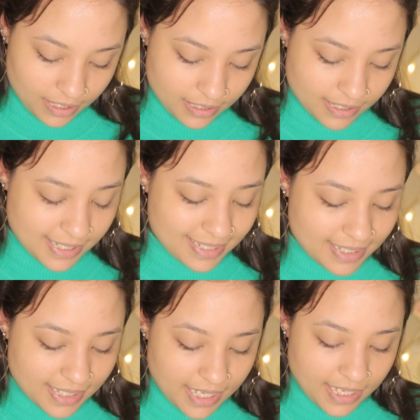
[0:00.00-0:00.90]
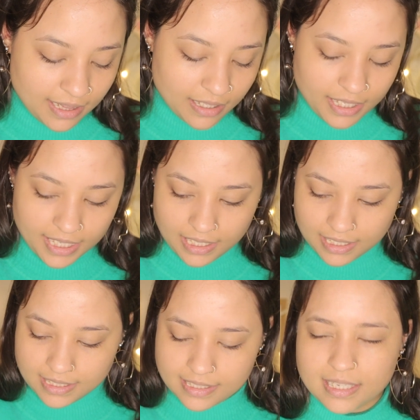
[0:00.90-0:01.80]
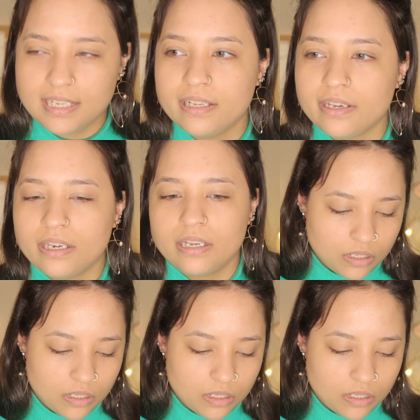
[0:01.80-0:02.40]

This is Seal the Deal Concealer.